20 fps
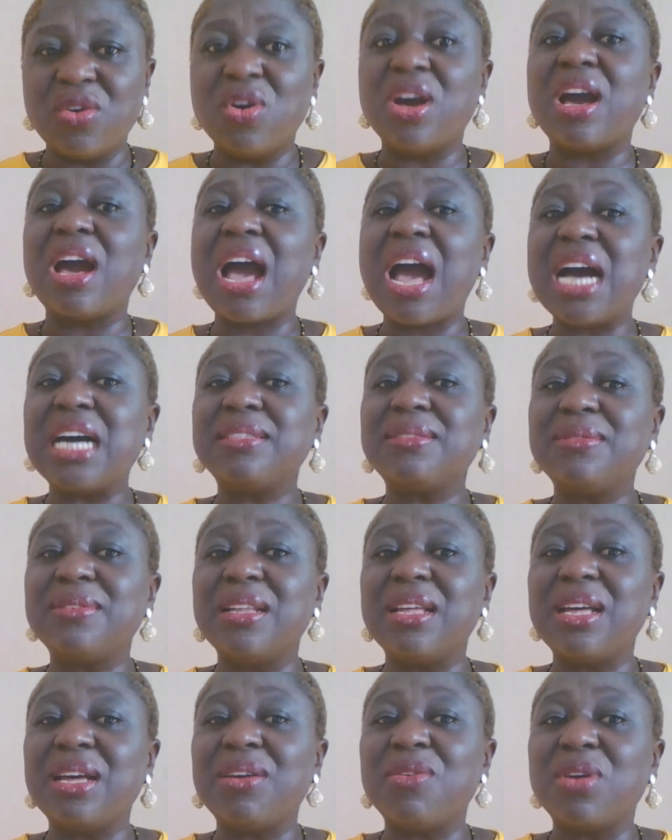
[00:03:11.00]
have,
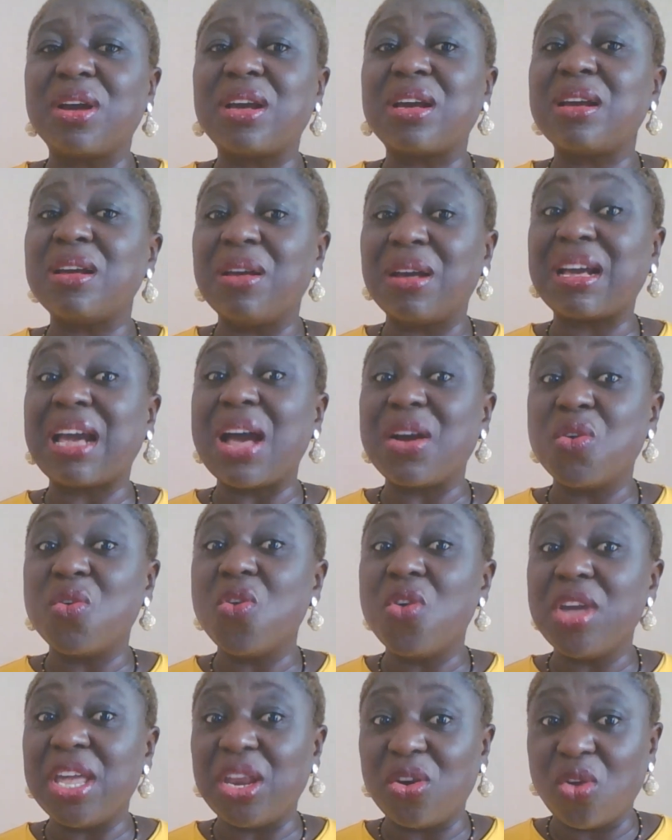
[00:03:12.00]
can
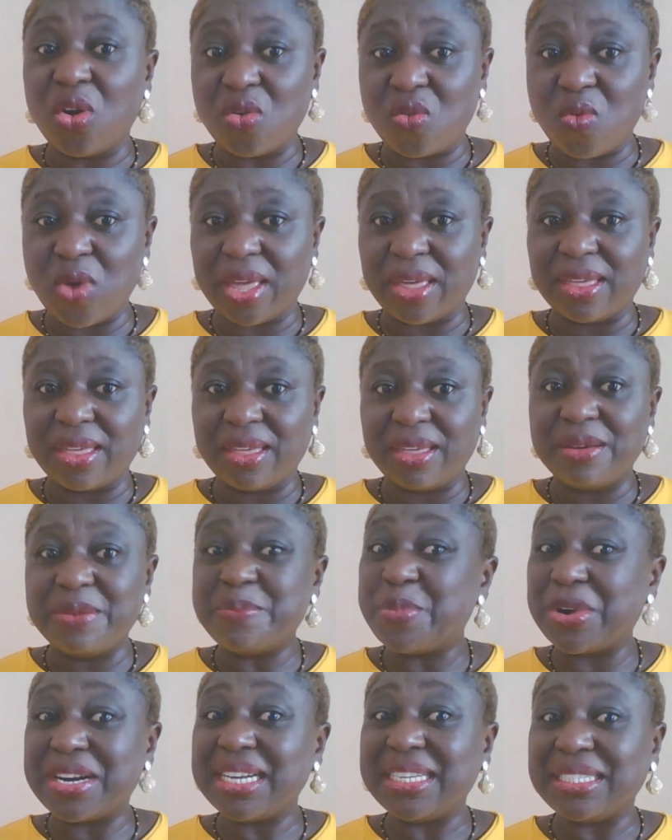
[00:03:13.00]
go a long way,
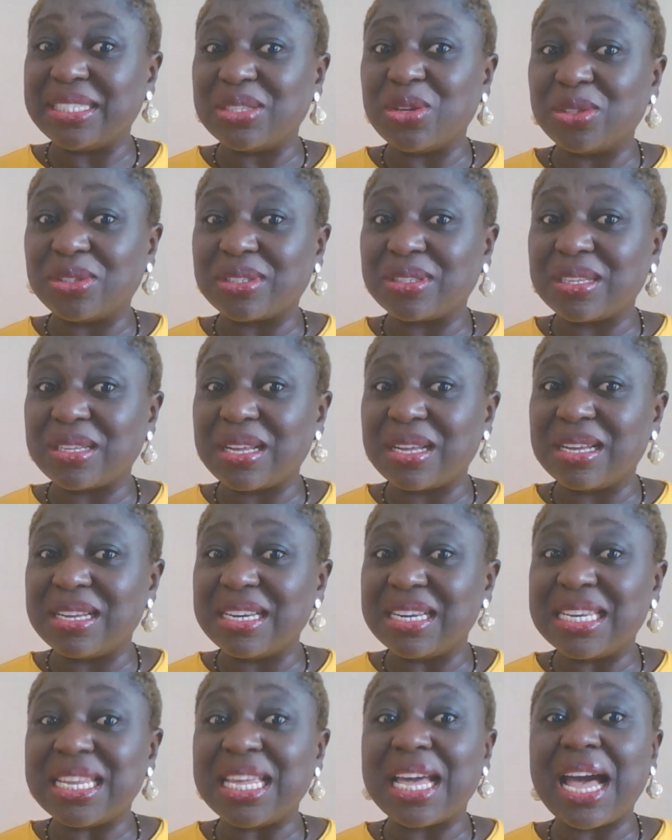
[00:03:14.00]
but that is not
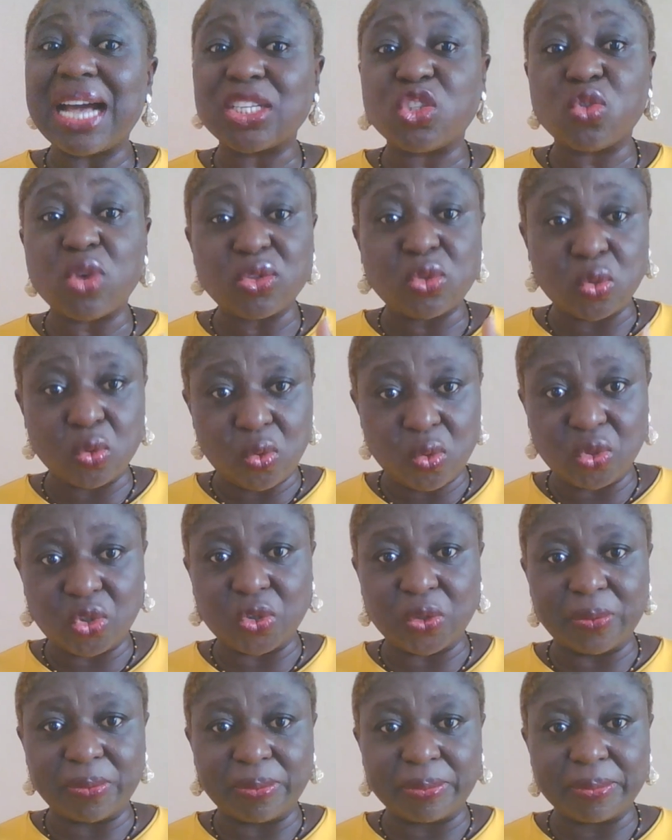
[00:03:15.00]
the actual
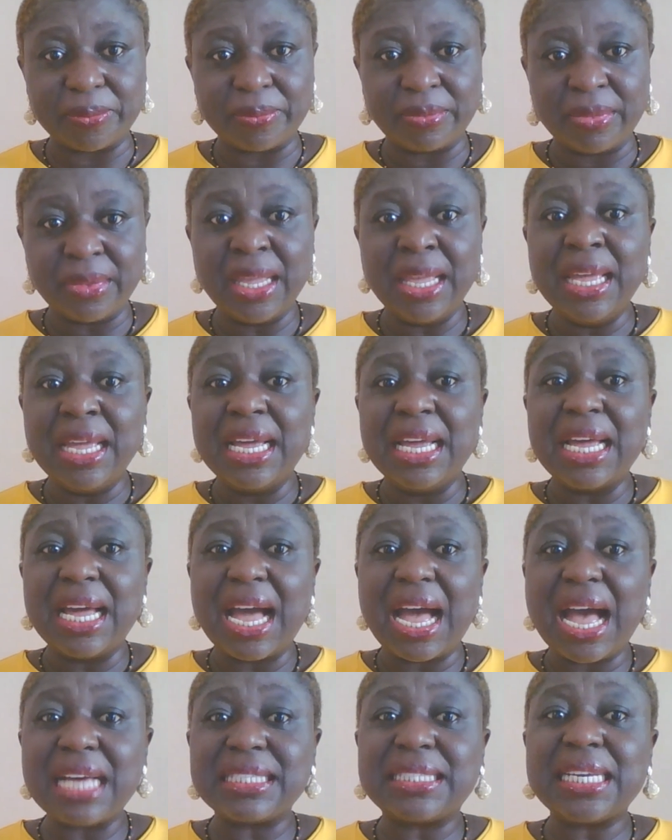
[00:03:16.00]
solution.
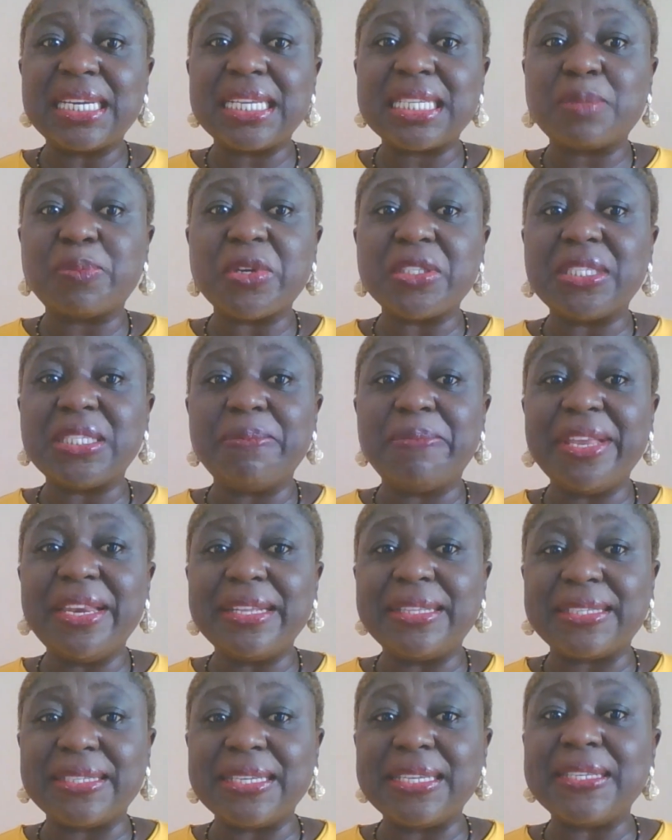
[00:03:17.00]
As the
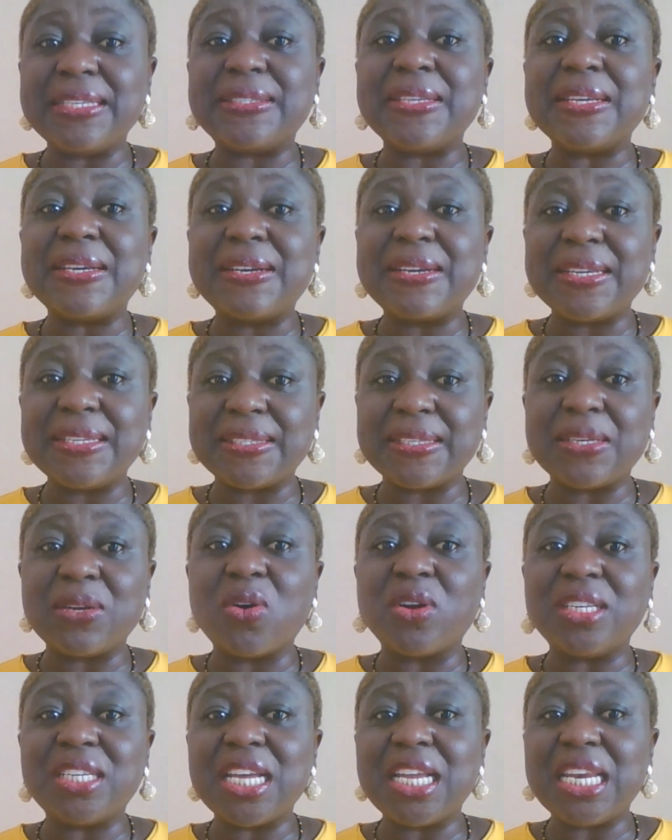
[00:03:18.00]
responsibility is increasing
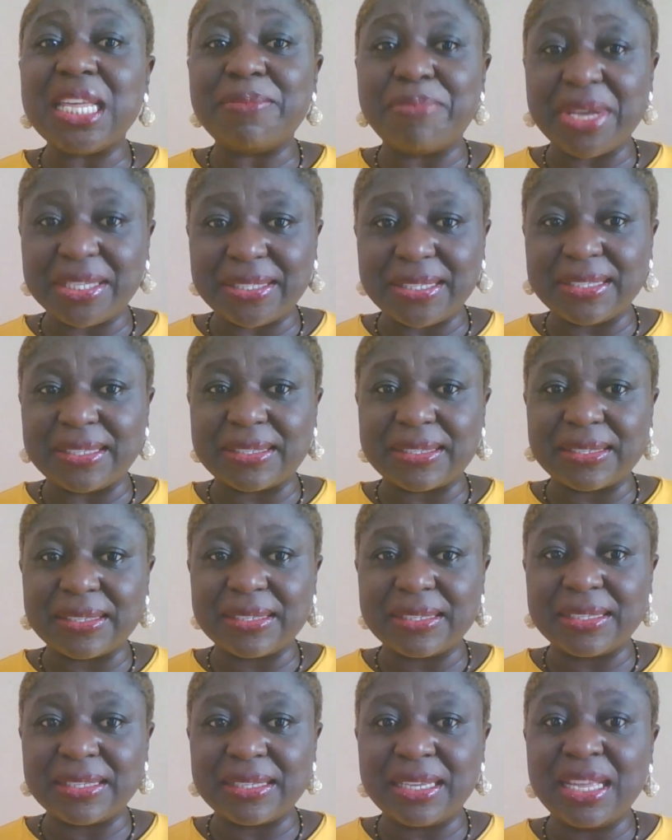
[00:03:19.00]
on daily basis,
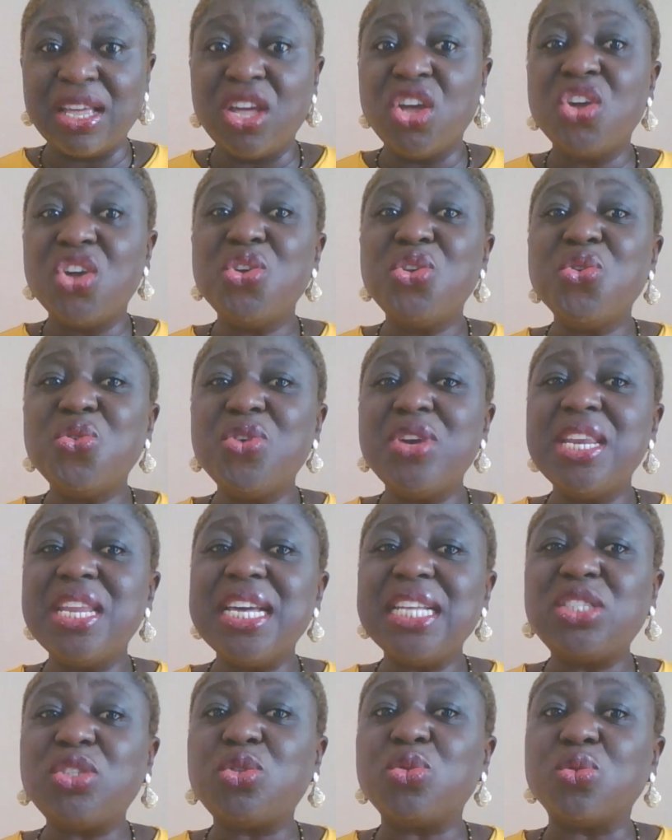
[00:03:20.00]
you
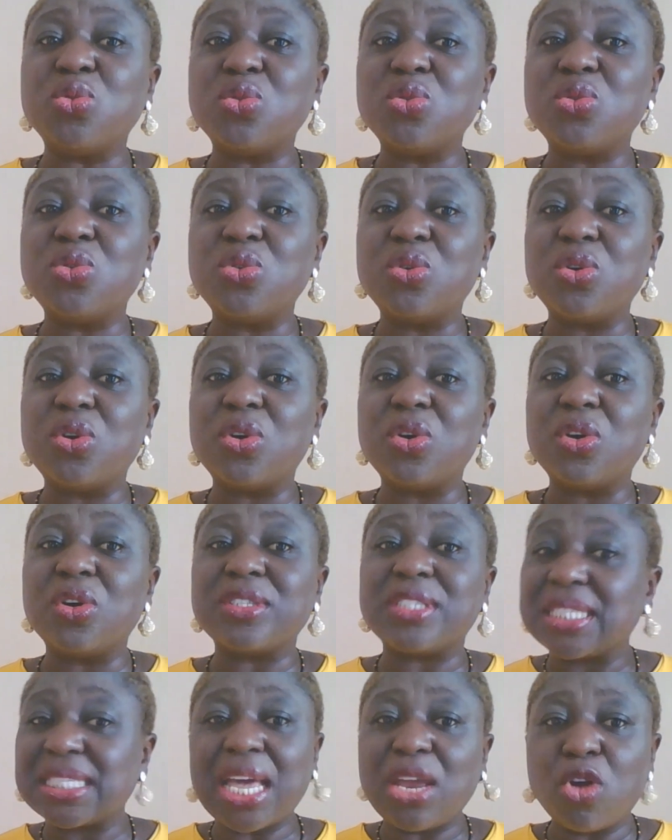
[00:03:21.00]
need to
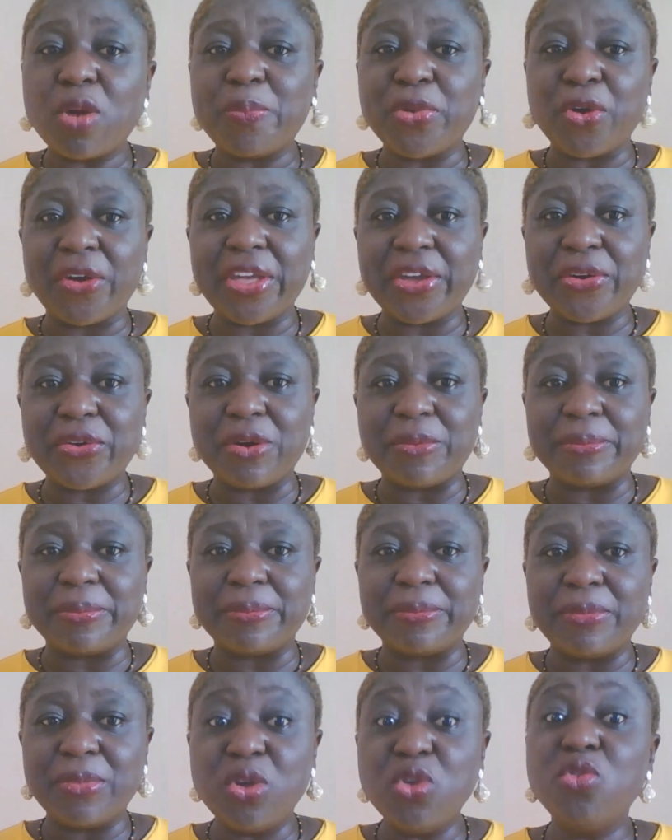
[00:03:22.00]
scale up your income.
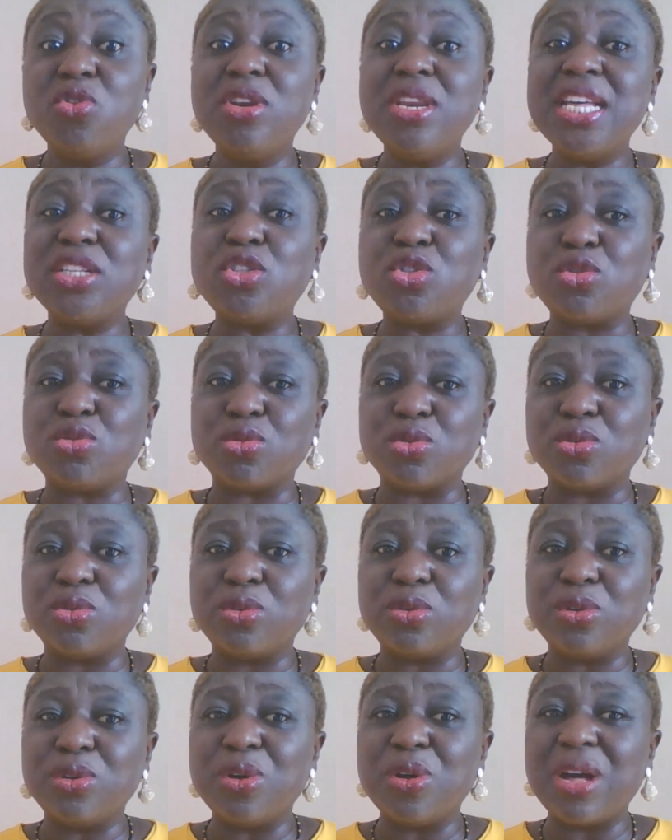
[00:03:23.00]
You need to
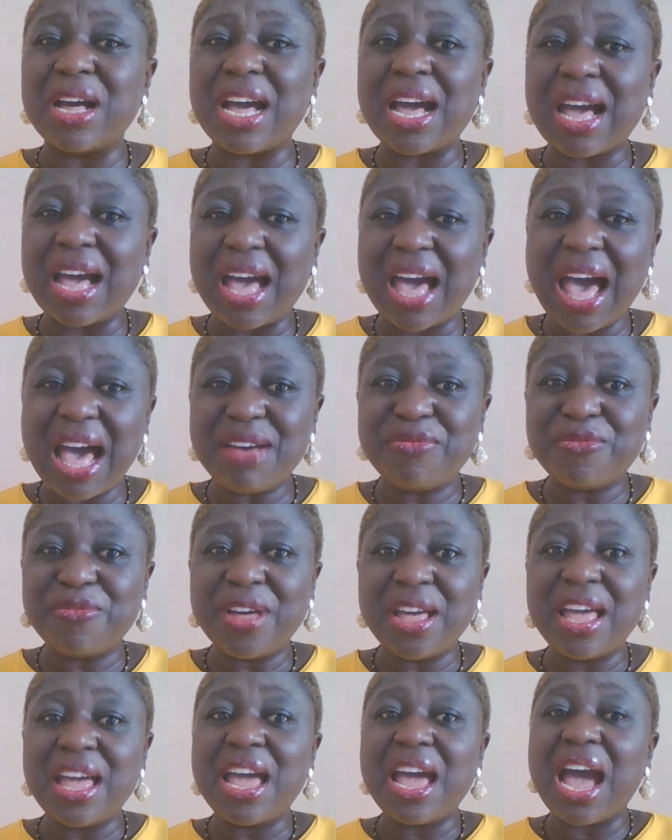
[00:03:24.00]
have
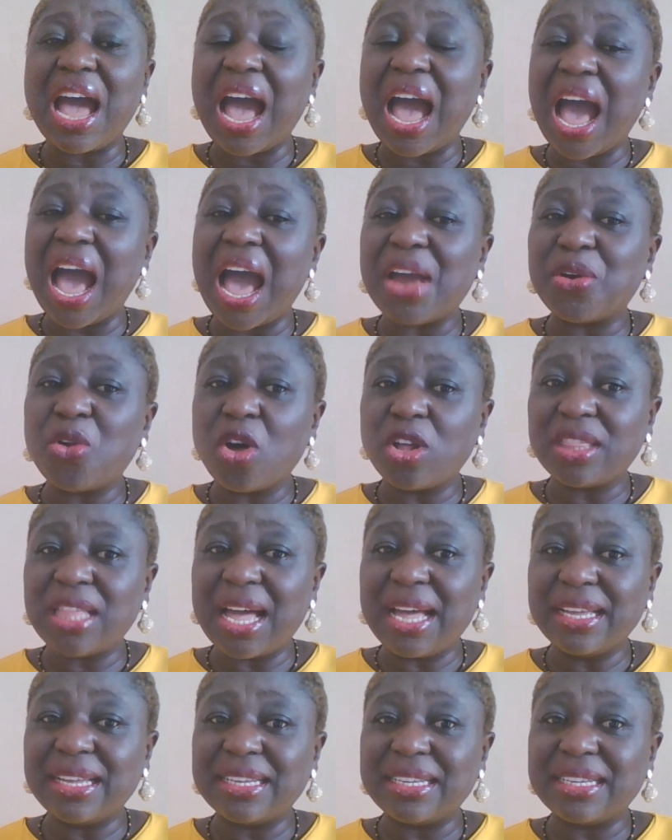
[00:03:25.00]
another